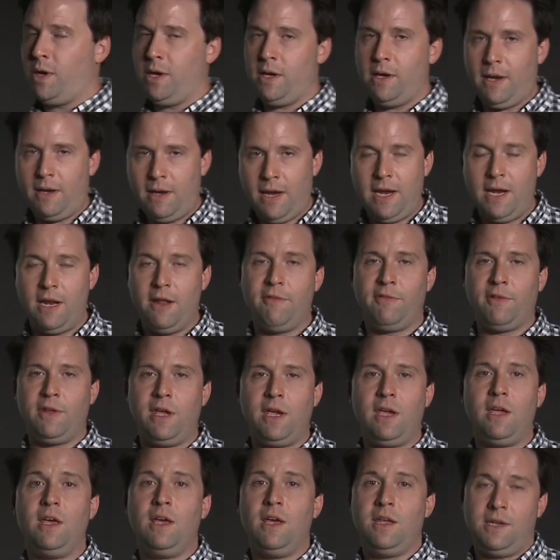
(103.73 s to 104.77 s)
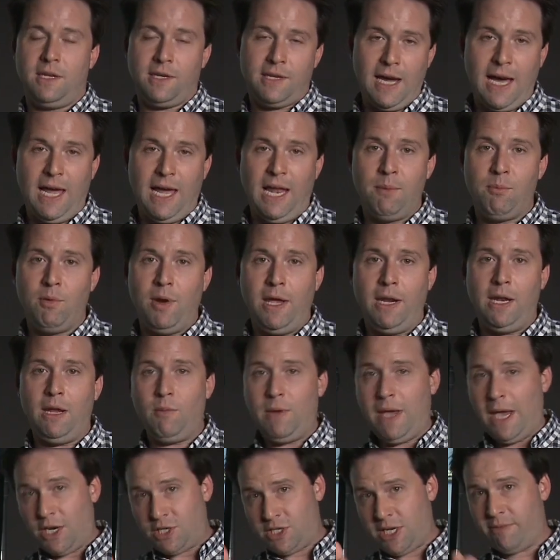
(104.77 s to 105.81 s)
one natively to calibrate it.
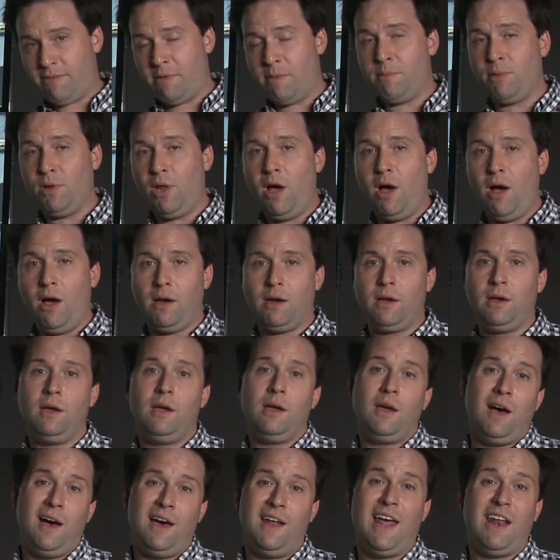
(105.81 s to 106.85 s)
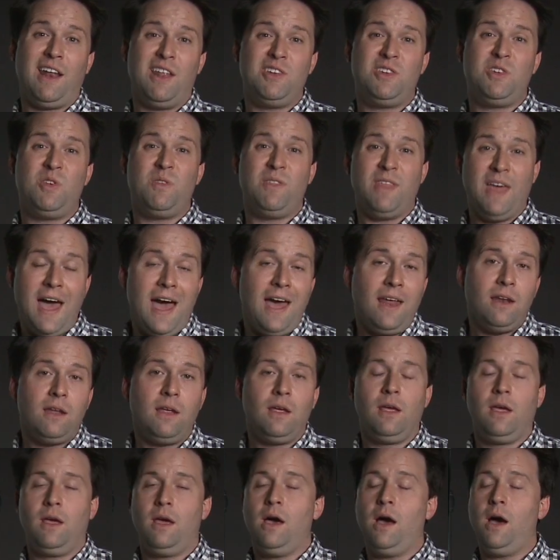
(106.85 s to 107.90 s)
We actually have a blog on how to do that.
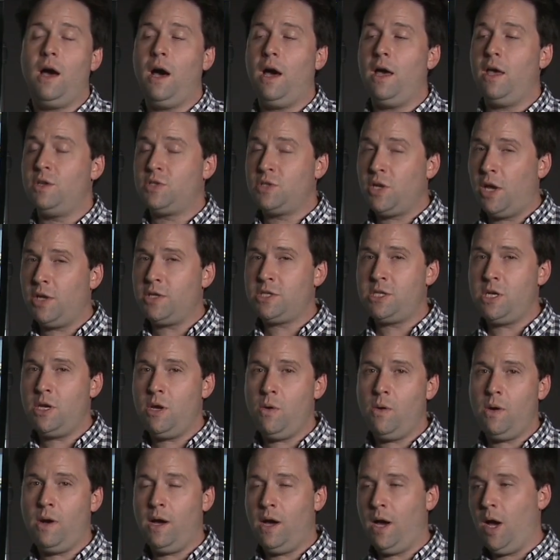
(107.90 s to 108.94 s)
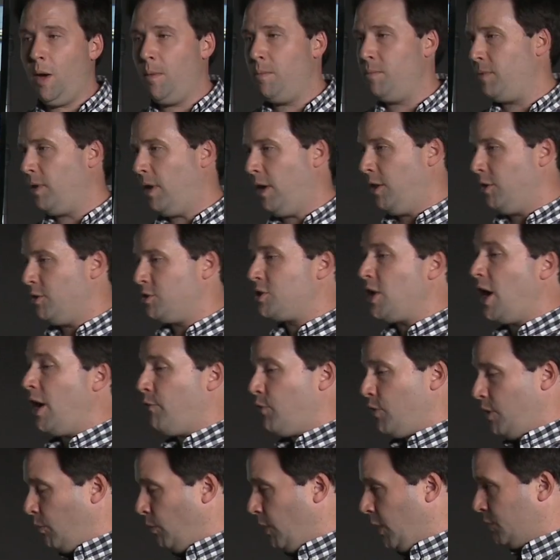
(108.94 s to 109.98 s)
Uh, there's also um, other
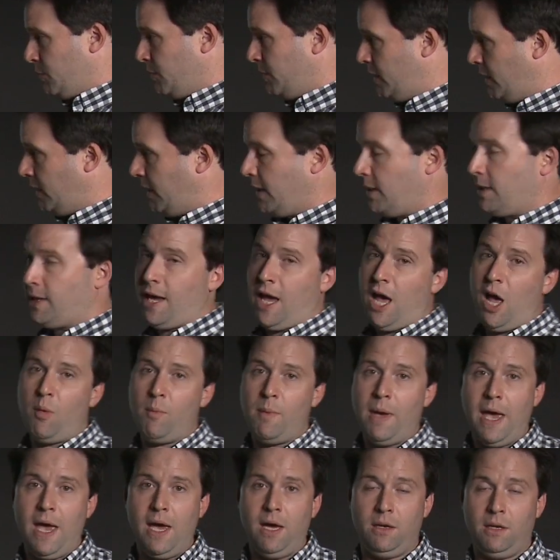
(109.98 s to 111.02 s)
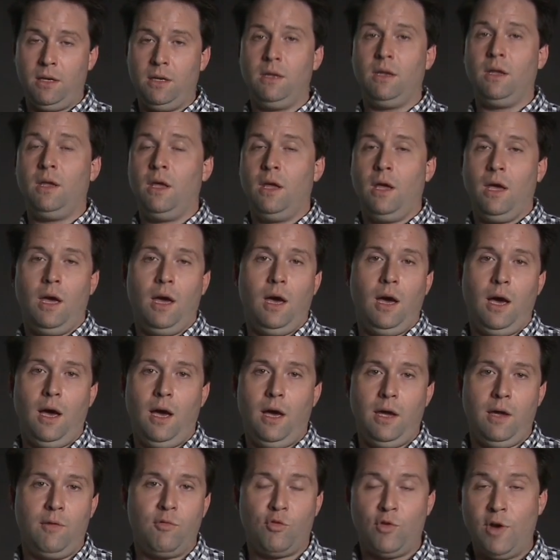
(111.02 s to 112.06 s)
software that works with it like CalMan and
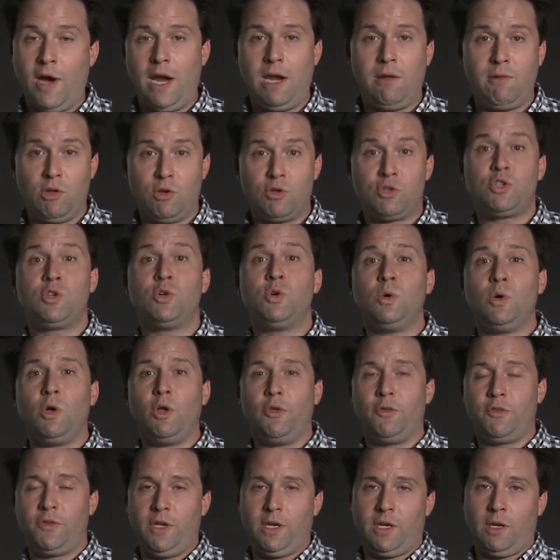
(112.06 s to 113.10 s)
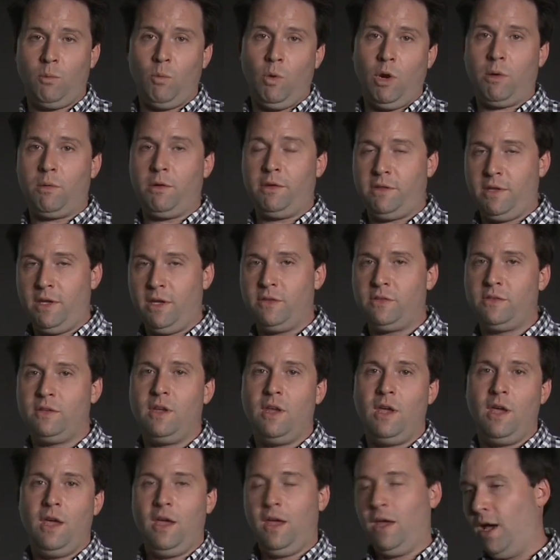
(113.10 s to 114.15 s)
uh, a variety of other tools that can work with this
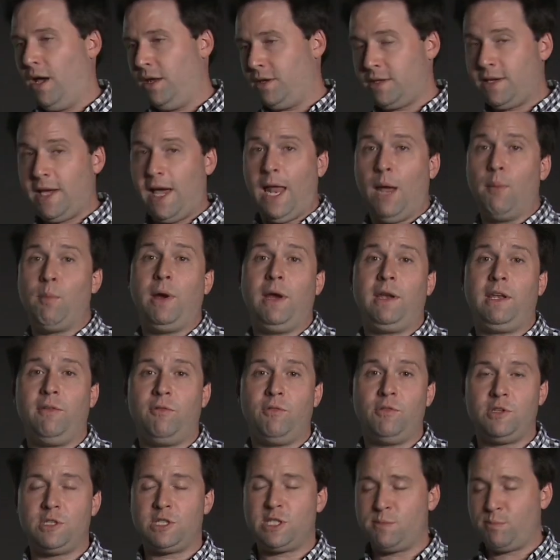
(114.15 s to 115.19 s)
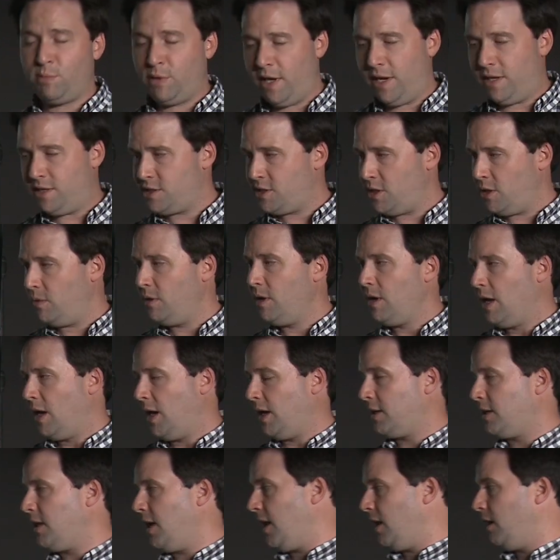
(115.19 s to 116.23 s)
uh, to calibrate different displays. So
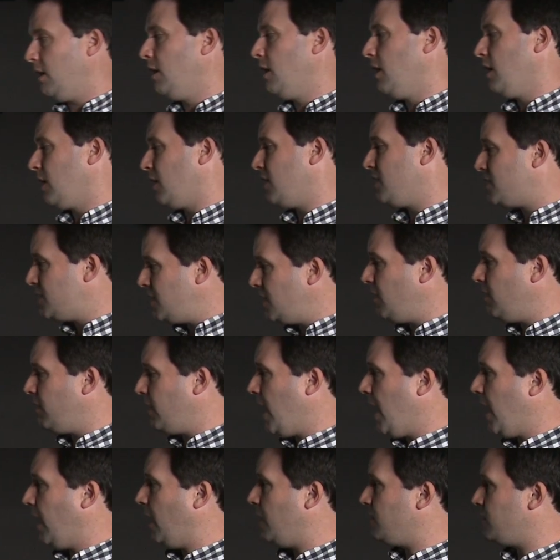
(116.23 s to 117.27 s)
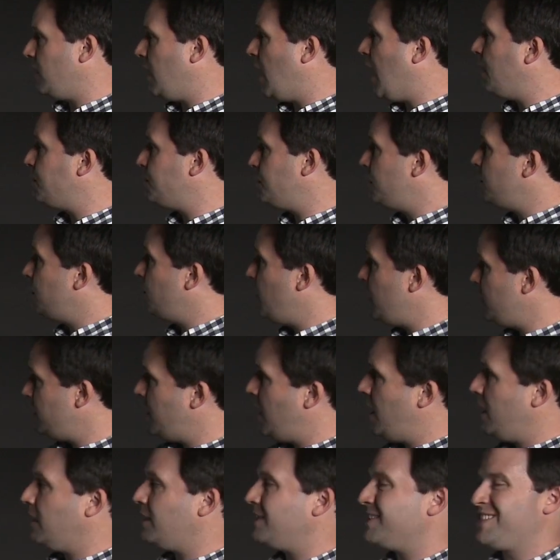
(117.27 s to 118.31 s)
again, consider that as an option to
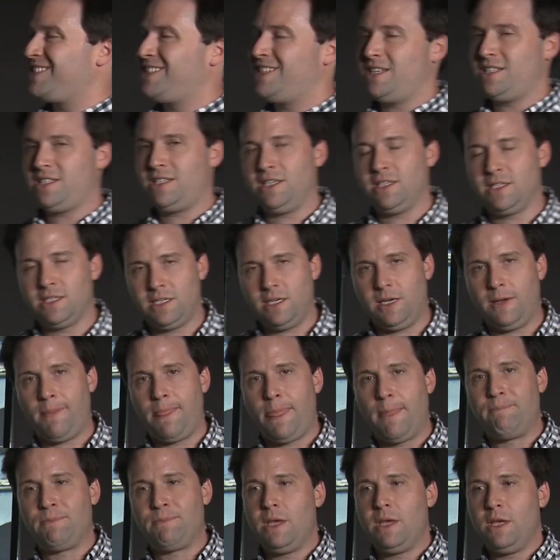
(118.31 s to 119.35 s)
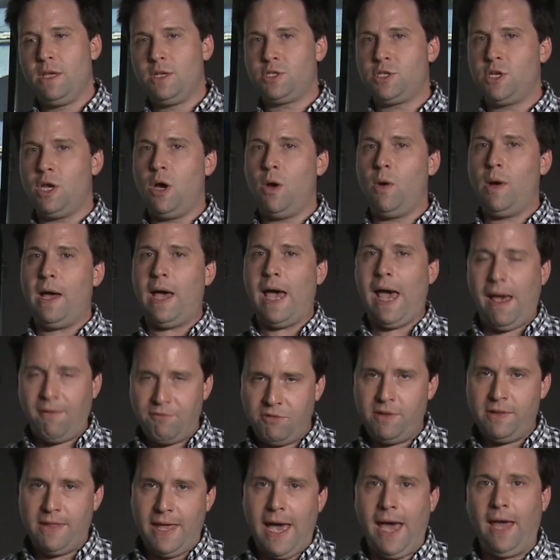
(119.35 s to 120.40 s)
maintain consistency. So
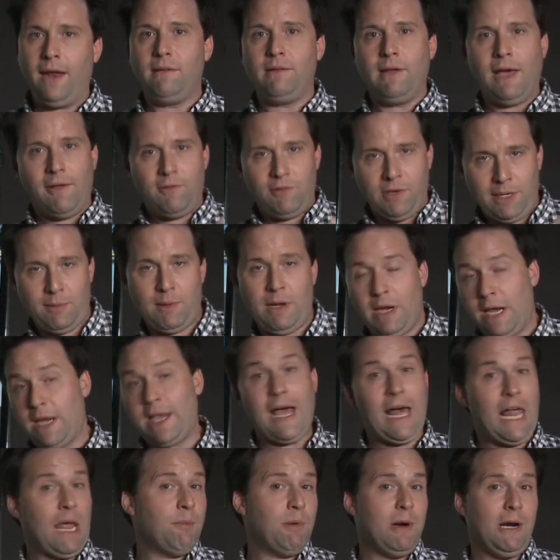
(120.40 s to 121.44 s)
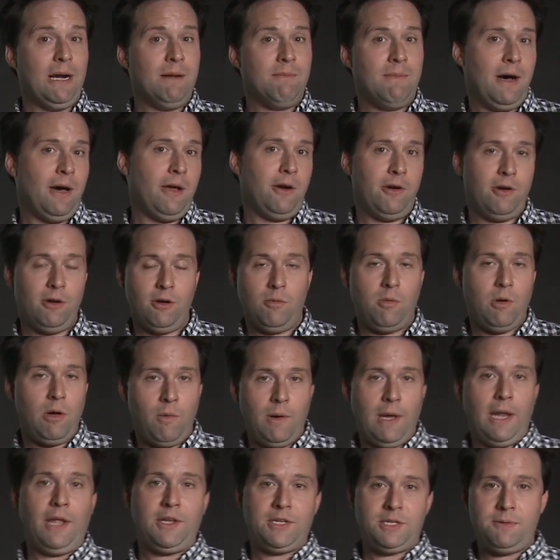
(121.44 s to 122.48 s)
after that, after I get my calibrated monitor, well,
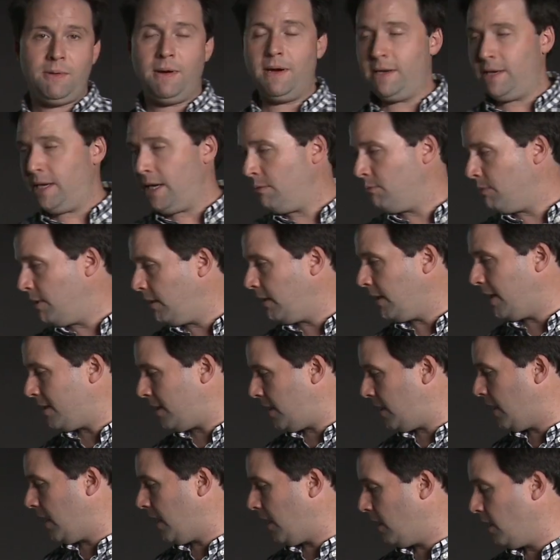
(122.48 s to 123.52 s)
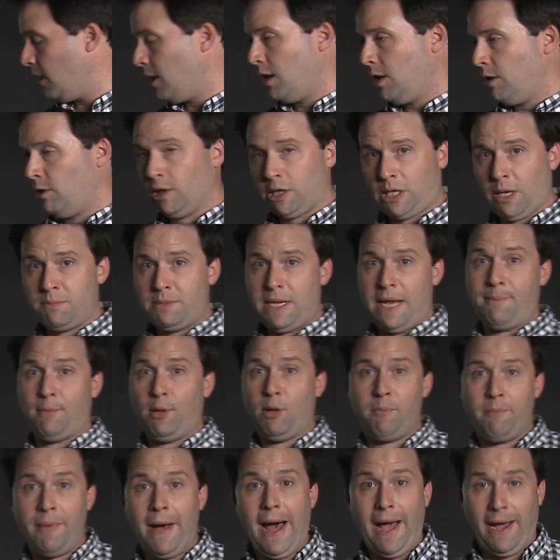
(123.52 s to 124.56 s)
what else do I need? Well, I need a lookup
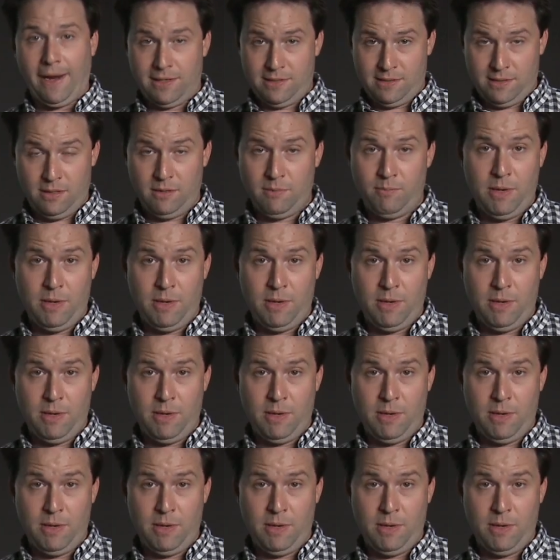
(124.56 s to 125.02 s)
table box, a